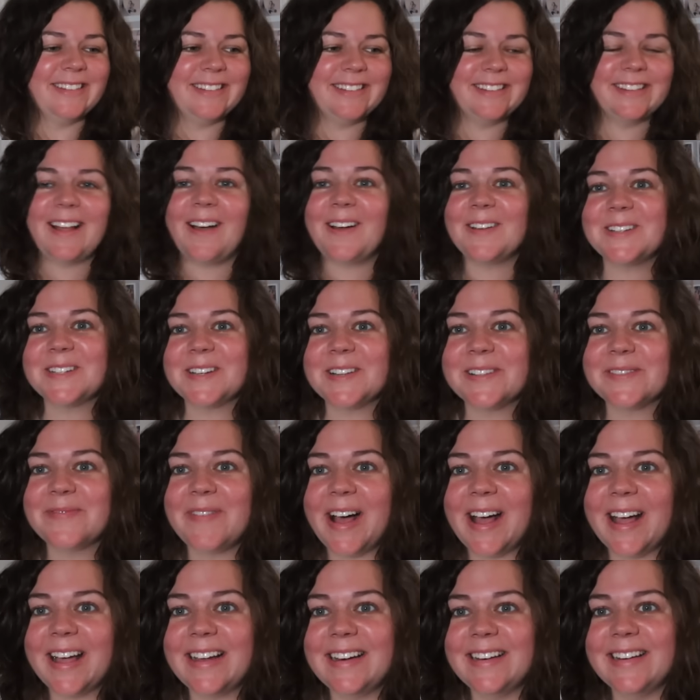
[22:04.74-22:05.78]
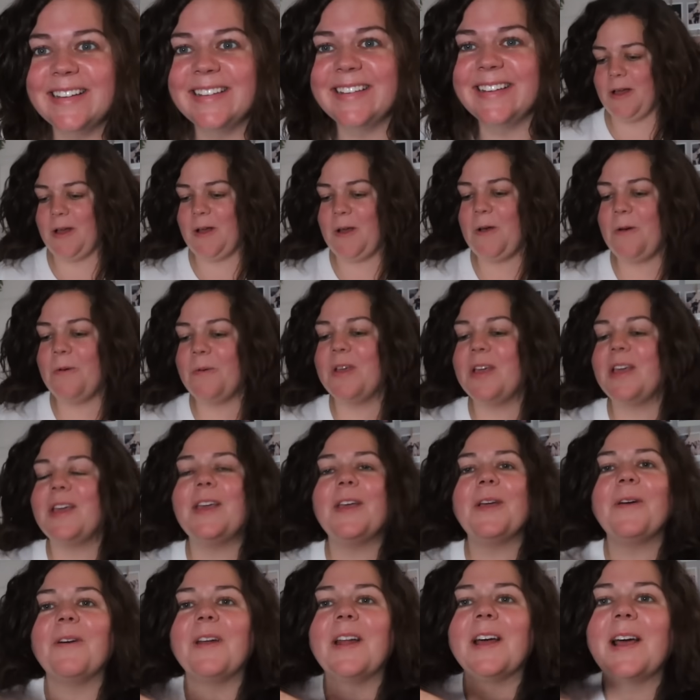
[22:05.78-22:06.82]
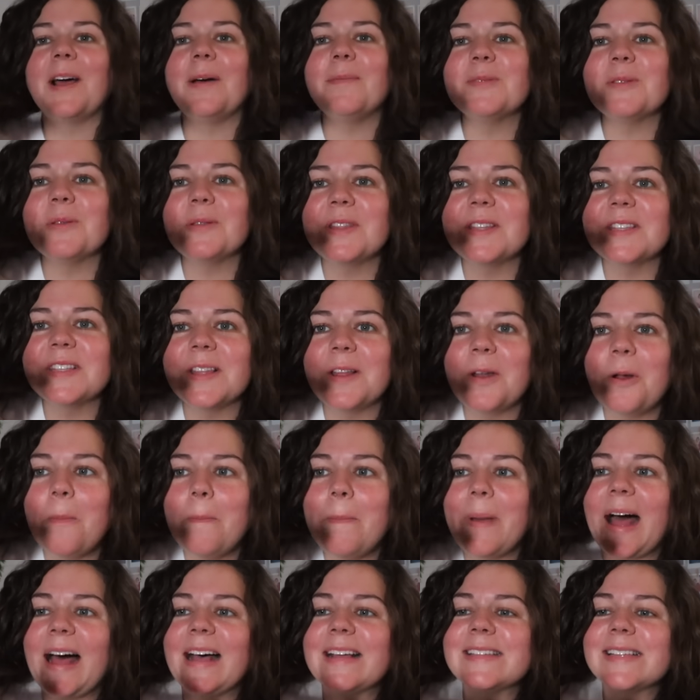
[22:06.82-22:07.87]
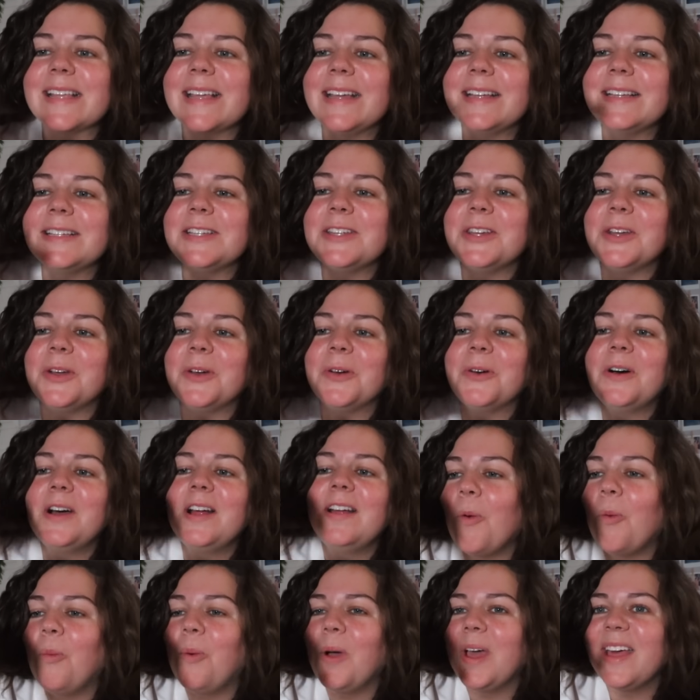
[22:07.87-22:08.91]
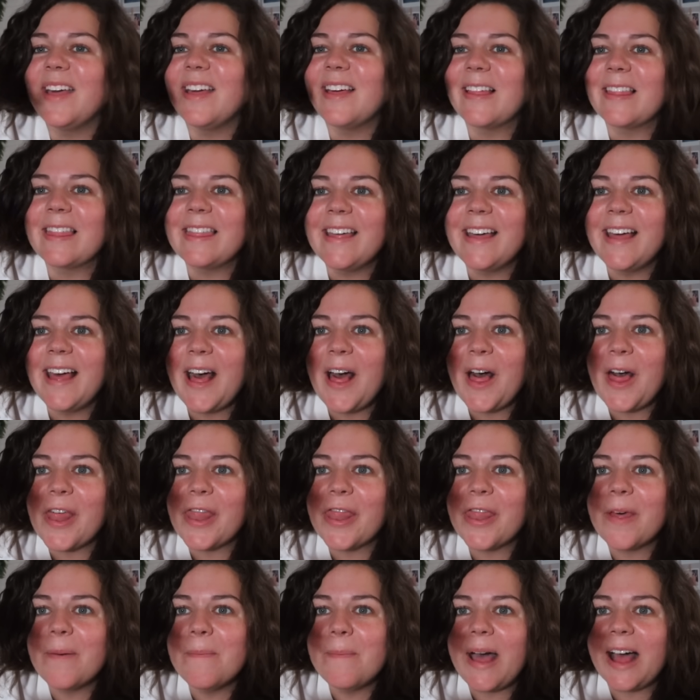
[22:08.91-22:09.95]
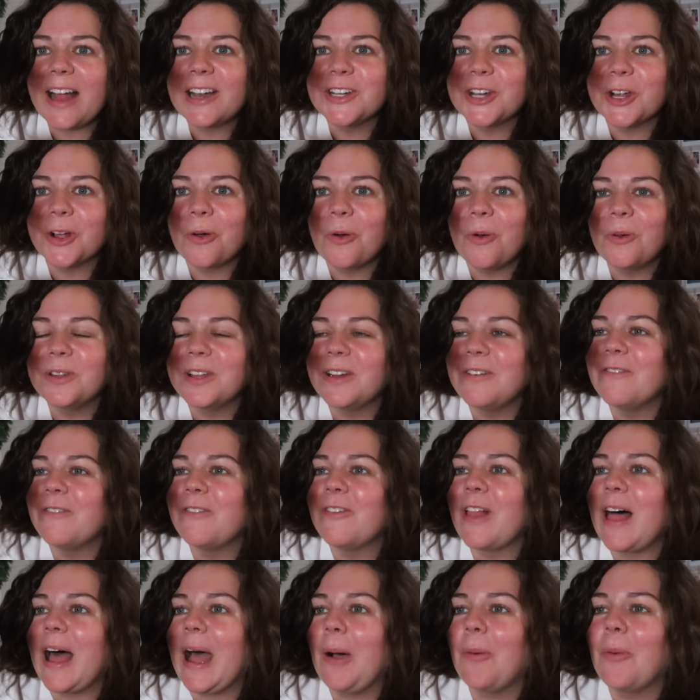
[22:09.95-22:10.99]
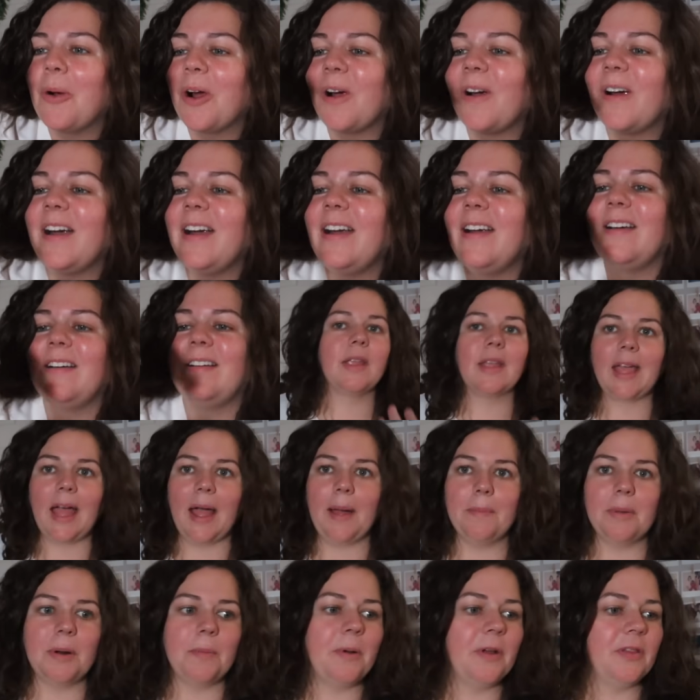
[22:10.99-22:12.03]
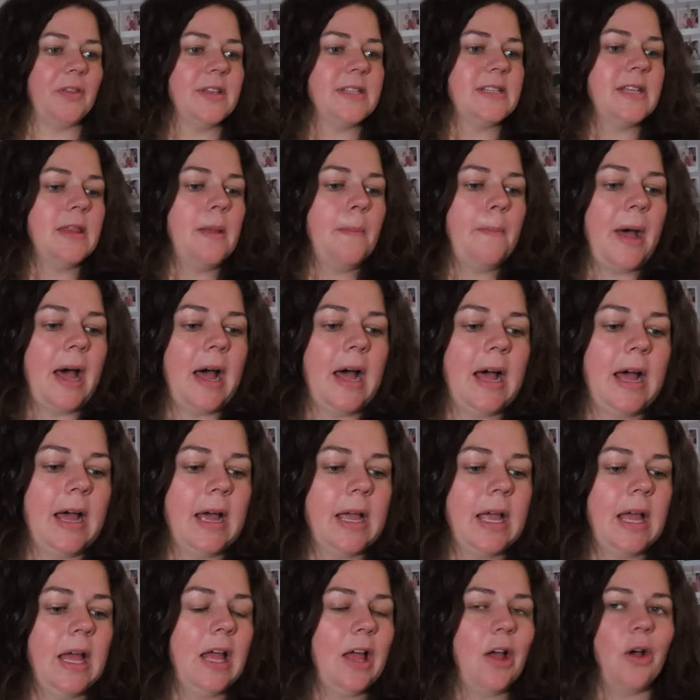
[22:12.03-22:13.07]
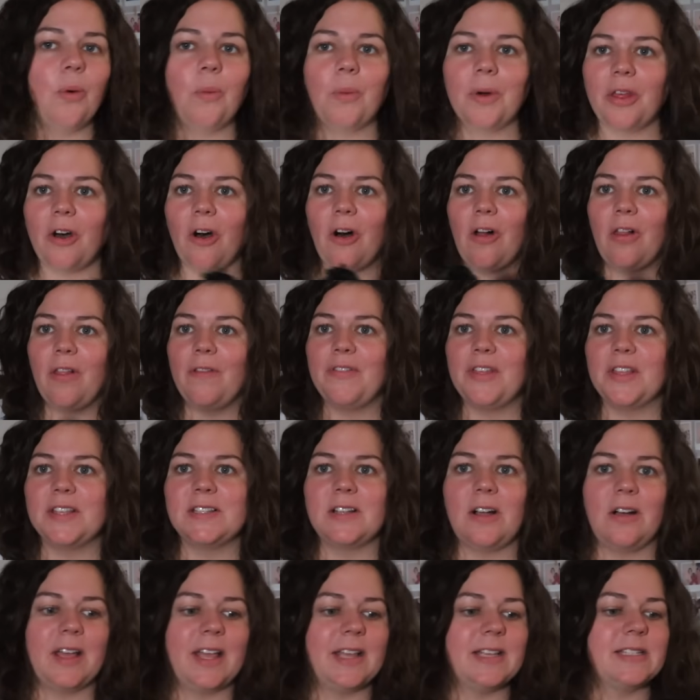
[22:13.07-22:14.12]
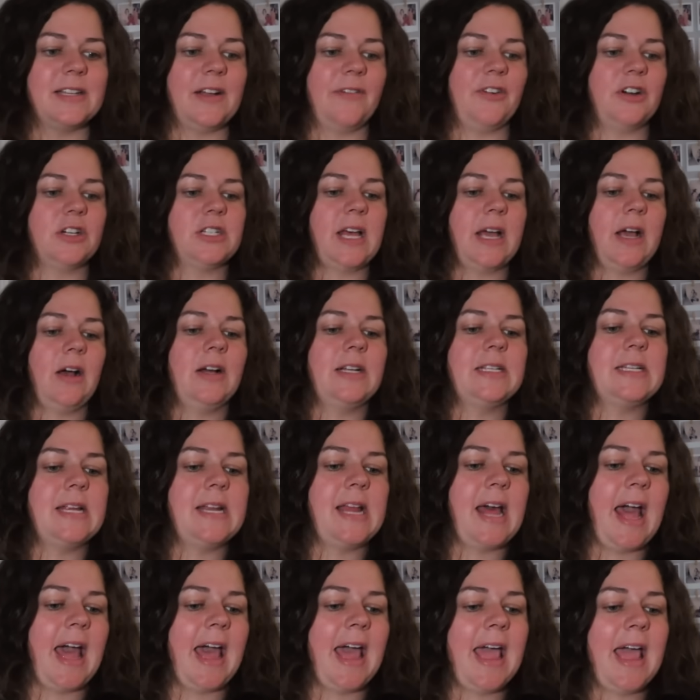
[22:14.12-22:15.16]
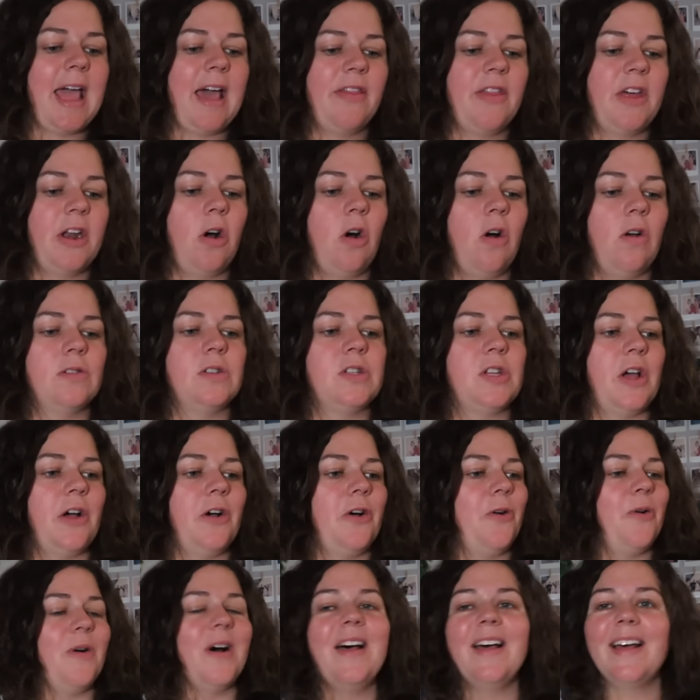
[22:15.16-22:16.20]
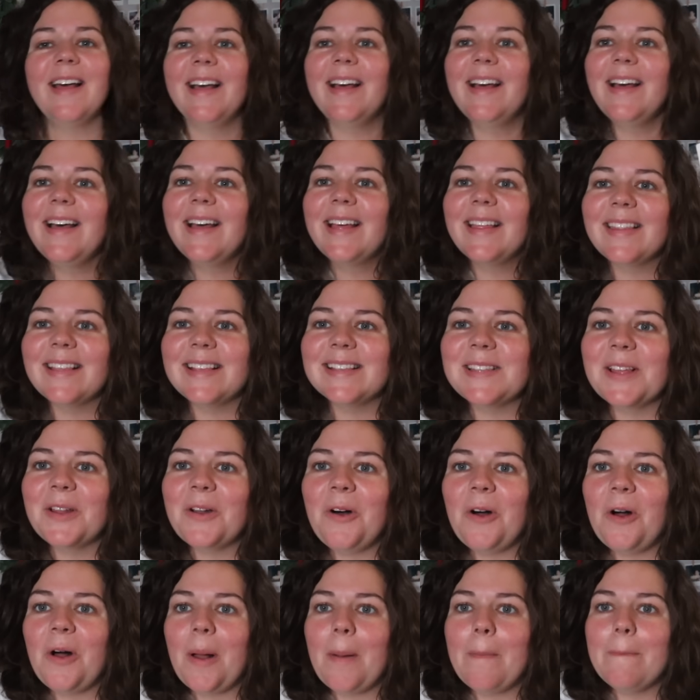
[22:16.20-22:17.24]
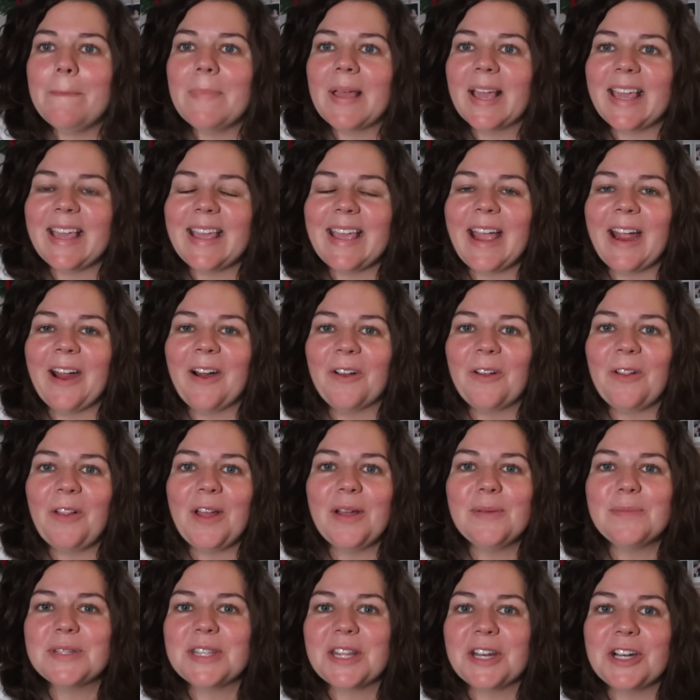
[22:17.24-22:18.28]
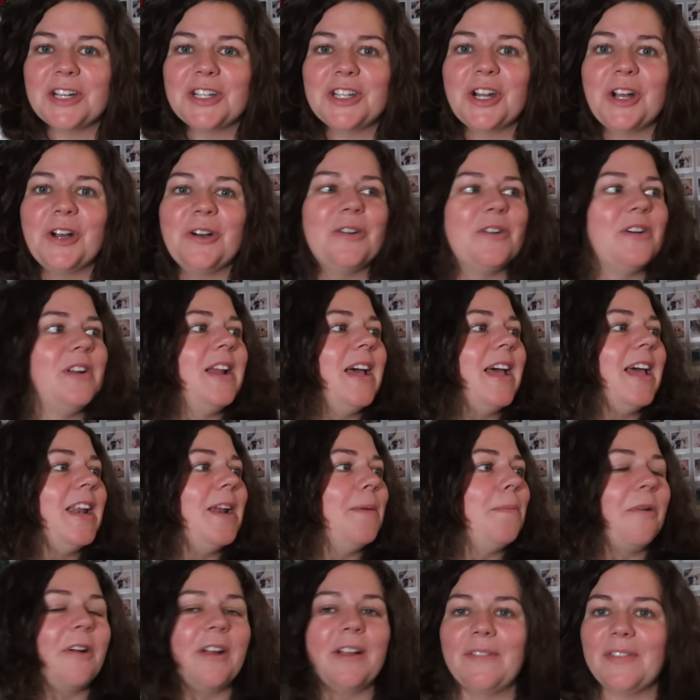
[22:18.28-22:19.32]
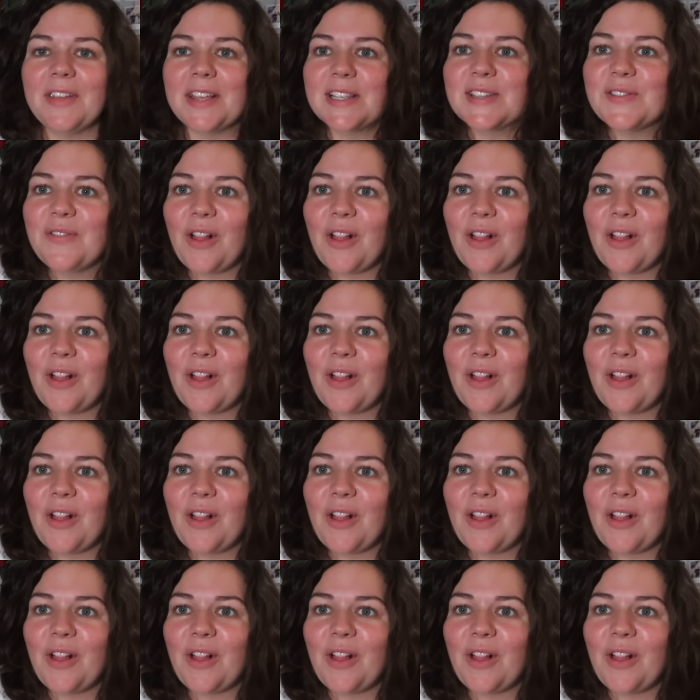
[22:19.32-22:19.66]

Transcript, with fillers: Not just mine. How cute. It comes with this little basket too with the magic golden flower. Okay, I'm gonna put this in the bag with all of the stocking stuffers I got today, and then also these little Mickey hair clips that I showed in a previous